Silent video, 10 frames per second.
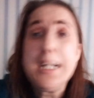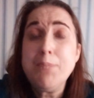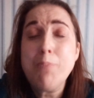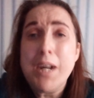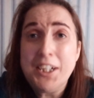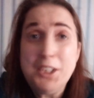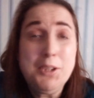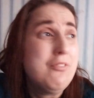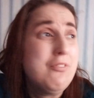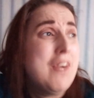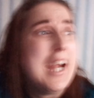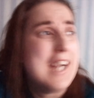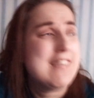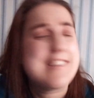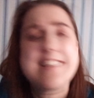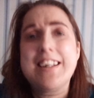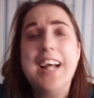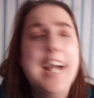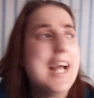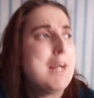a brand new fat
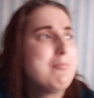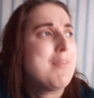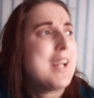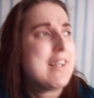um,